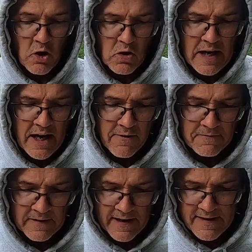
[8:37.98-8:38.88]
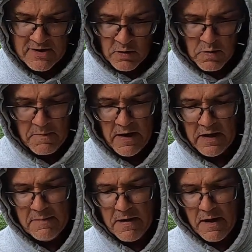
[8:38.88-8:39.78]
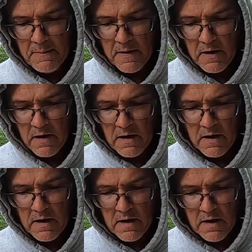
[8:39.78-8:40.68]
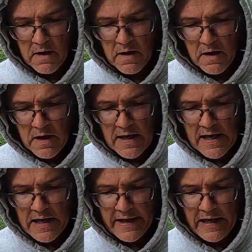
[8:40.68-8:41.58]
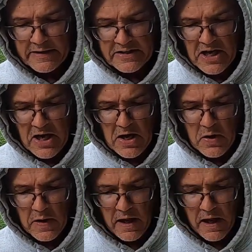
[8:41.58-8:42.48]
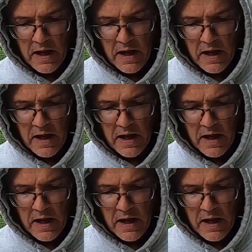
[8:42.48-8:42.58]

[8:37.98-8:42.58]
no cow flies, so we'll mark him up. Oh, little dude.